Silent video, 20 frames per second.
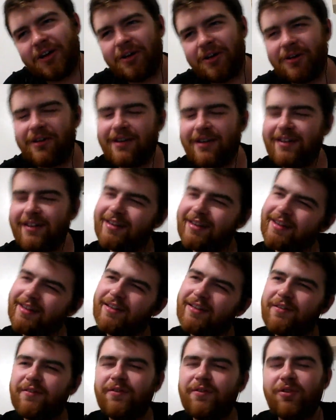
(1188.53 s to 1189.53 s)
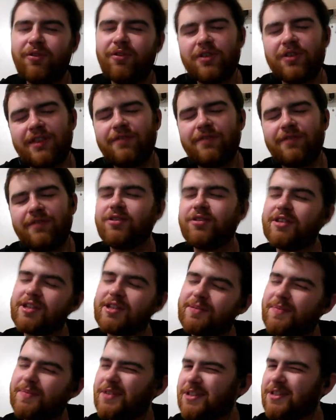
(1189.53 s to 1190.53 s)
I don't know. For
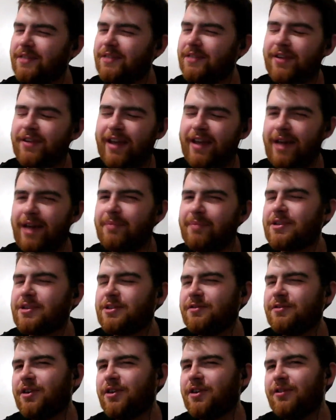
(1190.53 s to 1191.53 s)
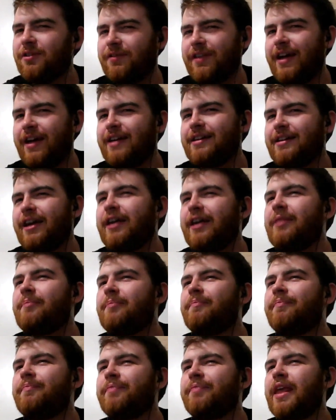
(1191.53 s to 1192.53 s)
the specific atmosphere of
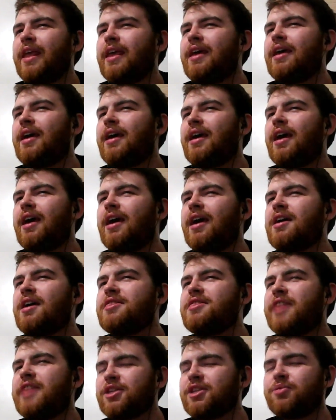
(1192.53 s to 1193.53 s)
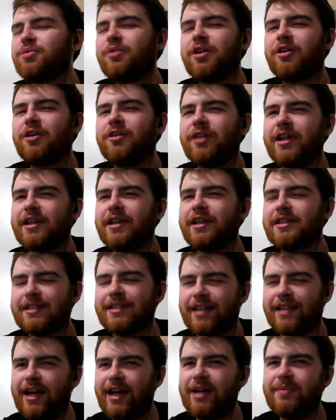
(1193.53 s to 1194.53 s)
that game, that's when
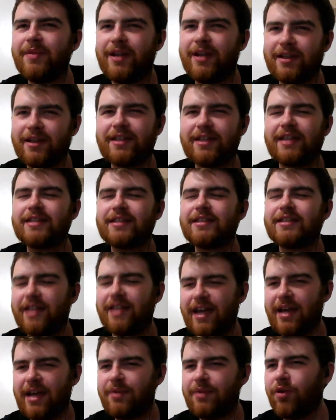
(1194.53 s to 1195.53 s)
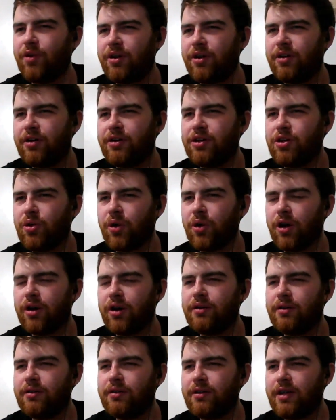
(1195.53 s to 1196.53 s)
I'll let it slide, because that's a game where you
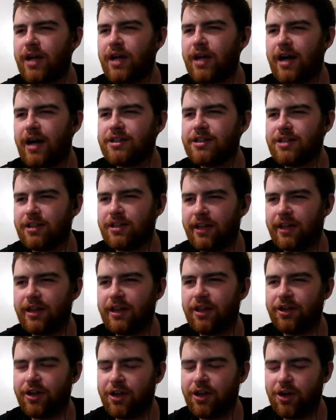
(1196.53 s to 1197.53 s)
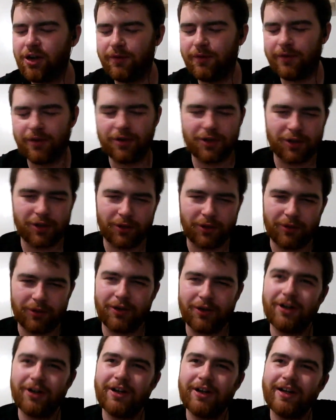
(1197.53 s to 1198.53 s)
are constantly looking over your
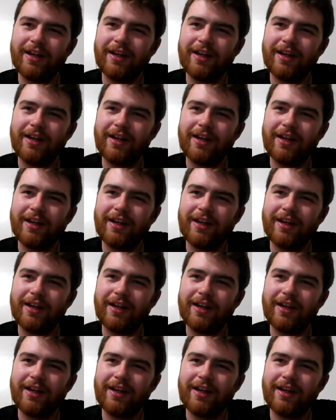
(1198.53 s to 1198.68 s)
shoulder,